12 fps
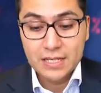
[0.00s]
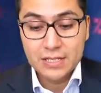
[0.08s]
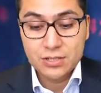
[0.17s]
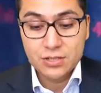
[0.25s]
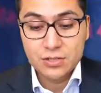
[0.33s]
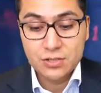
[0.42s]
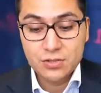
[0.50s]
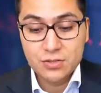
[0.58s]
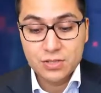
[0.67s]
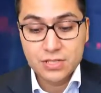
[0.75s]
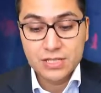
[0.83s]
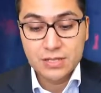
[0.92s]
is just to
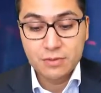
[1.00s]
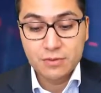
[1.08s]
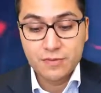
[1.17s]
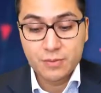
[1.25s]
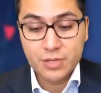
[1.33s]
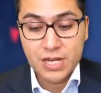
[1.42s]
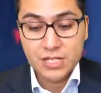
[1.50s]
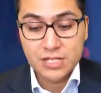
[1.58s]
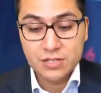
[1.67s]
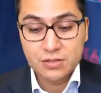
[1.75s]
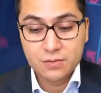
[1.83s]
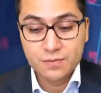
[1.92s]
use a simple
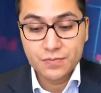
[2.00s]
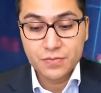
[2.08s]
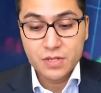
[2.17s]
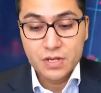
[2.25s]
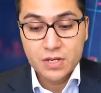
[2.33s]
Fibonacci tool.